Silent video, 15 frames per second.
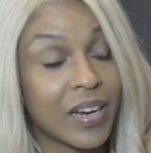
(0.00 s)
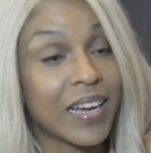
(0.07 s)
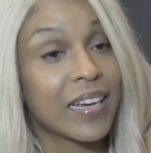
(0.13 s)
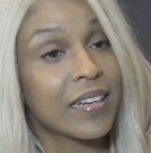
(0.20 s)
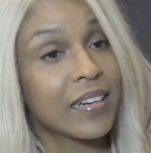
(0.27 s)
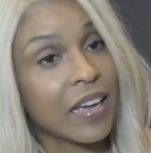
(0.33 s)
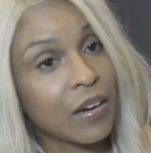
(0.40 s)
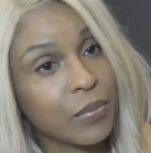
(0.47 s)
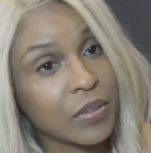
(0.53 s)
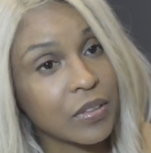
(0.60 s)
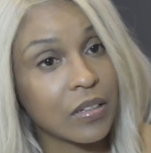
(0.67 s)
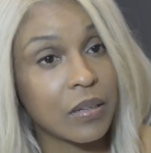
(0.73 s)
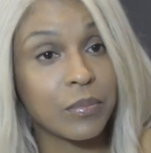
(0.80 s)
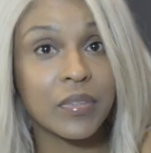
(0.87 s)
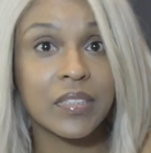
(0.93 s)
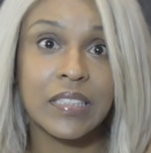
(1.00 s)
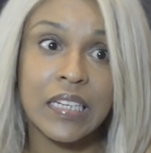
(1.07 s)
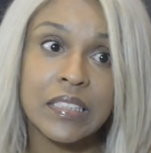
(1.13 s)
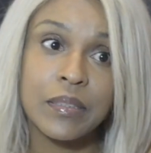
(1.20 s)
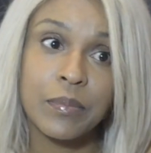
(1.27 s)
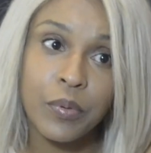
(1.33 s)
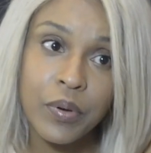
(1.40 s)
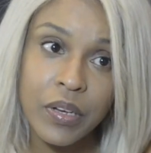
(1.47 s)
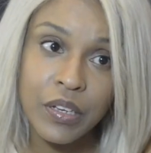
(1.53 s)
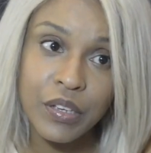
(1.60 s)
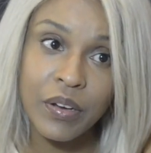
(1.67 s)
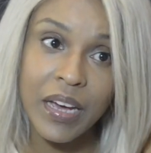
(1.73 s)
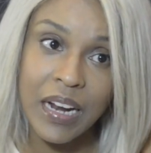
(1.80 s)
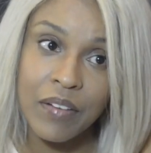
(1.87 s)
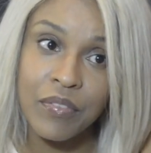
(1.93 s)
I connect with them, because that's the point. You
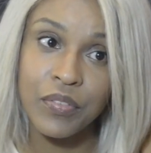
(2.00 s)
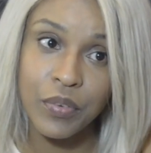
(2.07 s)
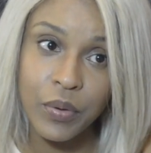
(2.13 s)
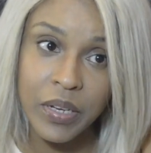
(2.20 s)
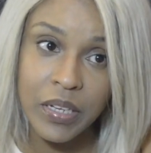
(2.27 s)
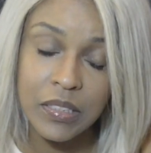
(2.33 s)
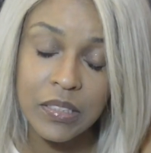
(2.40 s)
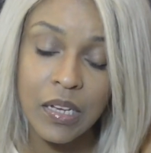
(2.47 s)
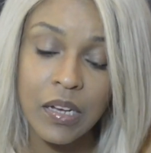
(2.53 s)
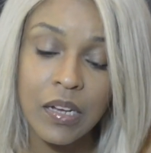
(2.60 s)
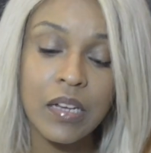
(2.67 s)
got to have a voice.